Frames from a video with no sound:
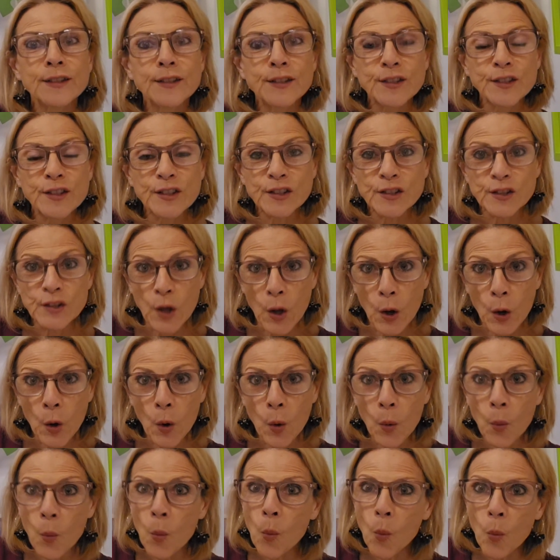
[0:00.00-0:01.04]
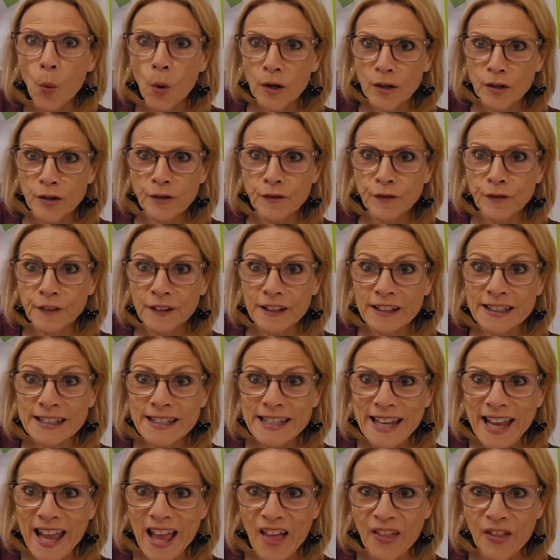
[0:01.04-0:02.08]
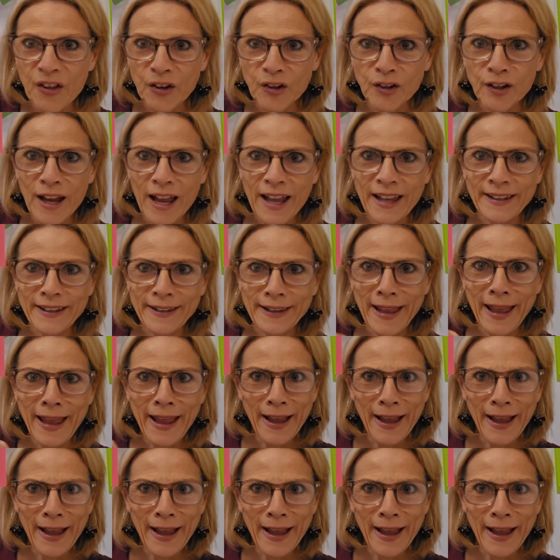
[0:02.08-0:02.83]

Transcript: so wonderfully together. And